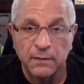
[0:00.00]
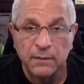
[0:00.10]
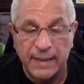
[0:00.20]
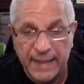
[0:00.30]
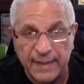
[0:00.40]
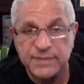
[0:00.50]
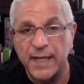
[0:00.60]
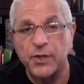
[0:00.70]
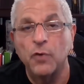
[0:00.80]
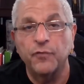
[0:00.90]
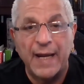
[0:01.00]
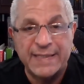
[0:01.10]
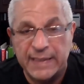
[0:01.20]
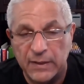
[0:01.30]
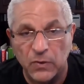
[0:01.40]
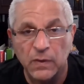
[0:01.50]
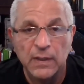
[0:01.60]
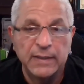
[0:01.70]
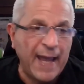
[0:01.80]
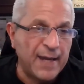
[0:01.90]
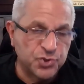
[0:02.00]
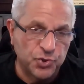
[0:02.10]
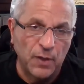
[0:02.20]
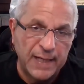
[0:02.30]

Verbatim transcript: Again, it's not an overnight deal. Yeah, sure,